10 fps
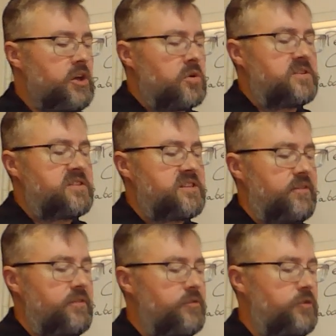Your
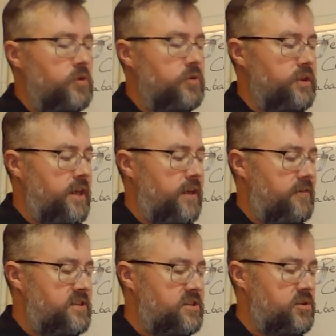sevenfold
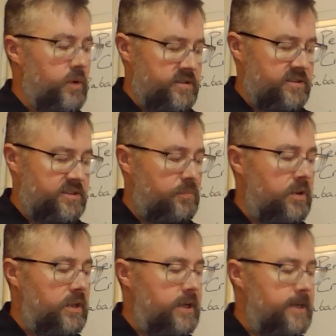gifts to us
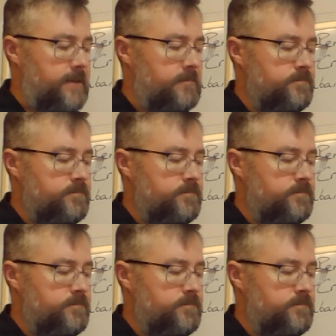supply.